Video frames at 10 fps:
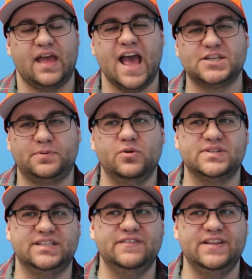Hasbro
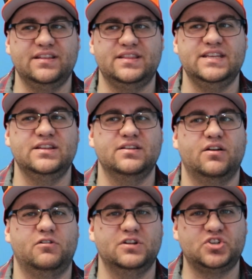is leaving the
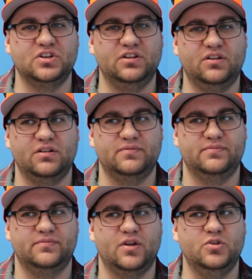original
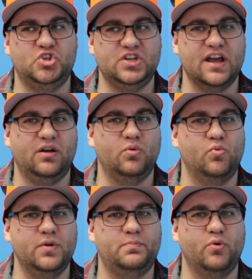OGL
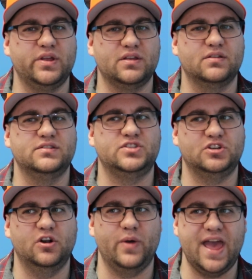
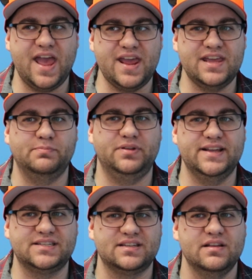1.0A in
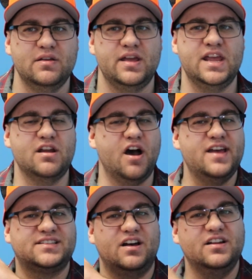place and
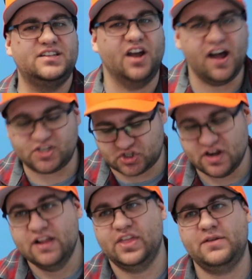is untouched.
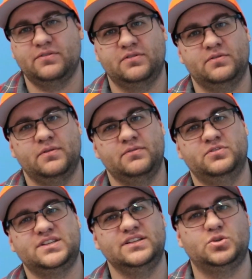They
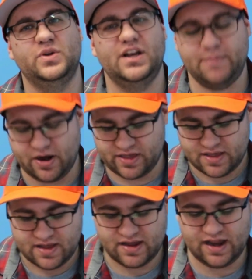recently tweeted about it,
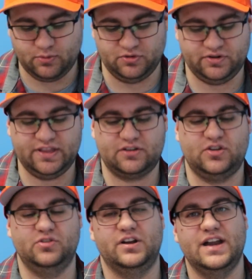and I will read that to you right